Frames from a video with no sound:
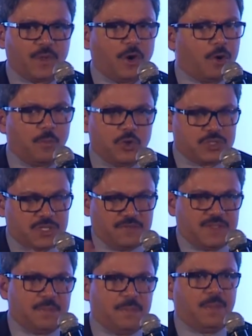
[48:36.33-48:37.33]
or most of
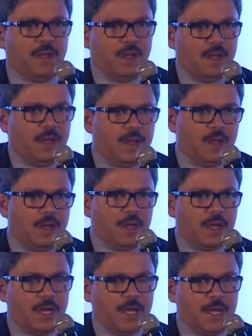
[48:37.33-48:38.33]
them,
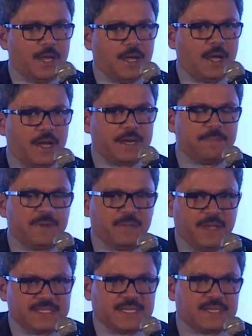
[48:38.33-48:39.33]
uh, are
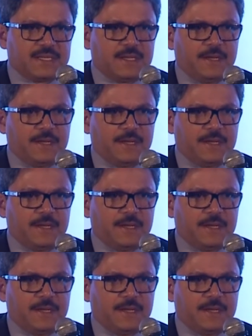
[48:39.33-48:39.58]
implemented.